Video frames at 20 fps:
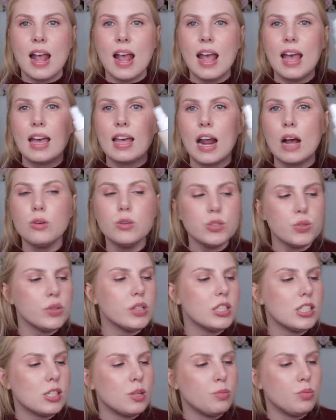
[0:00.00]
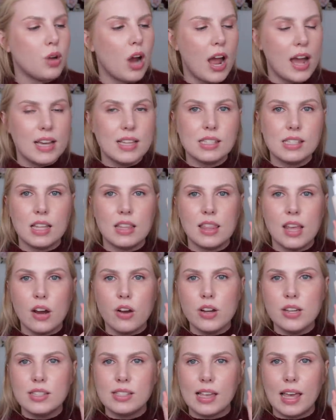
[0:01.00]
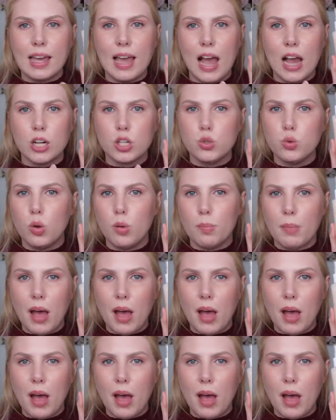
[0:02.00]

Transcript: And I was really surprised that there is like actual